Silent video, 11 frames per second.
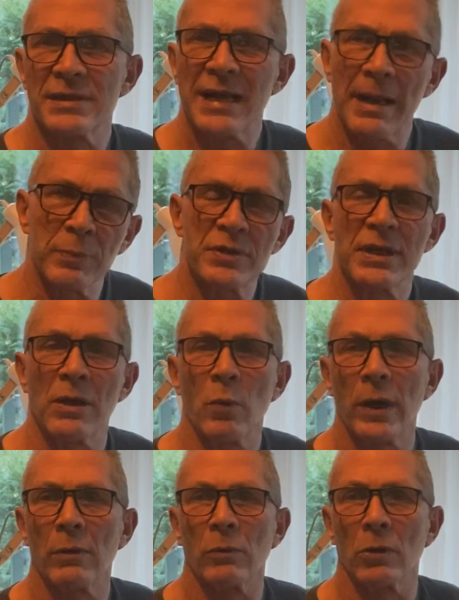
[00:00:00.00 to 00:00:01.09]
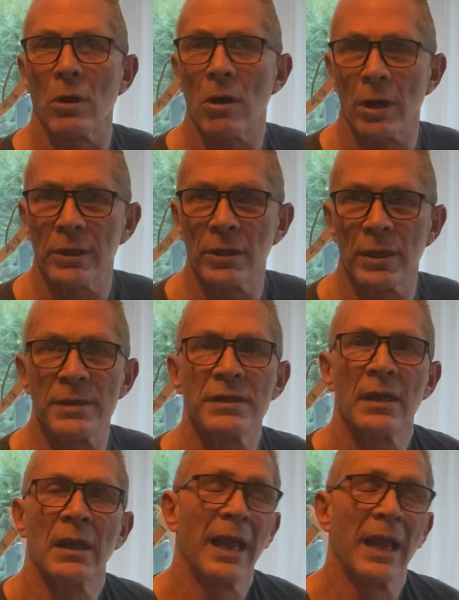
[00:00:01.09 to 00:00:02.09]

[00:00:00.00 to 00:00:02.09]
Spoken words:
10% wear rule, hard goods.